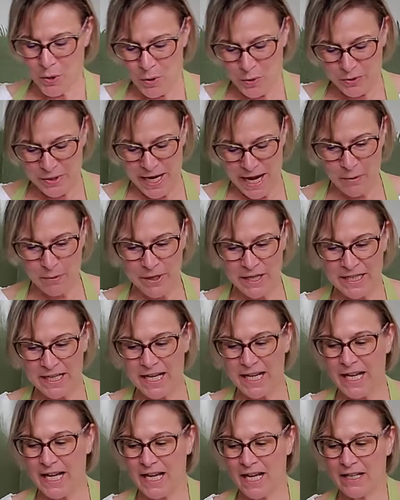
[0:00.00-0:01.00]
Now we're
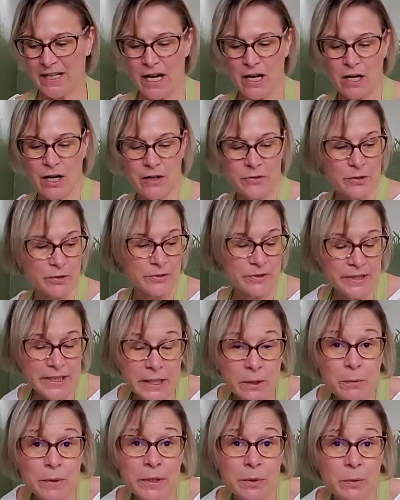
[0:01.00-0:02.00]
gonna add our other
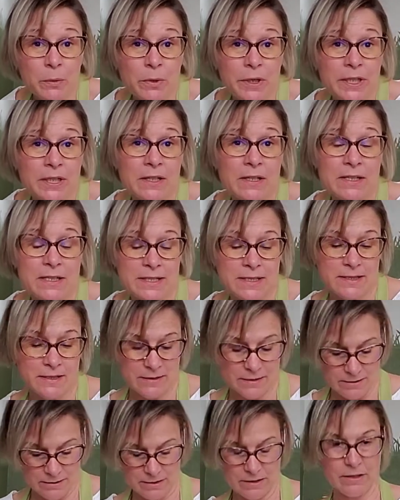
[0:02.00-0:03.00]
liquid oils
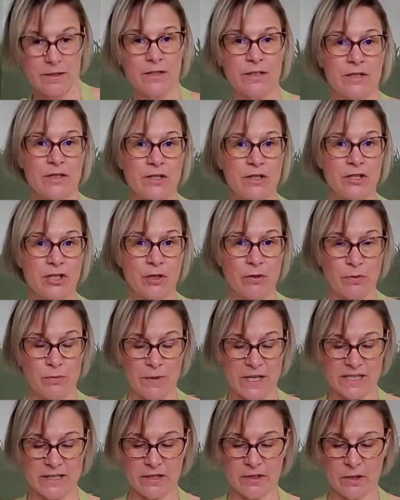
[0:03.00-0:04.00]
to the
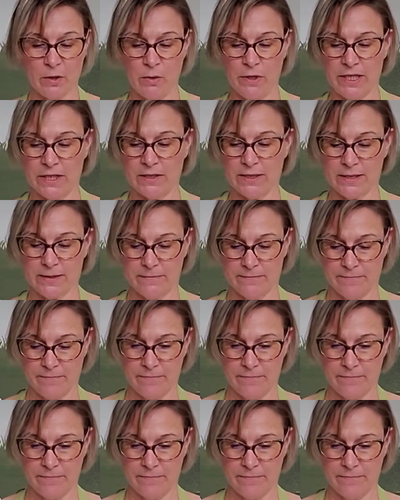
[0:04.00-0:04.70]
rest of the oils.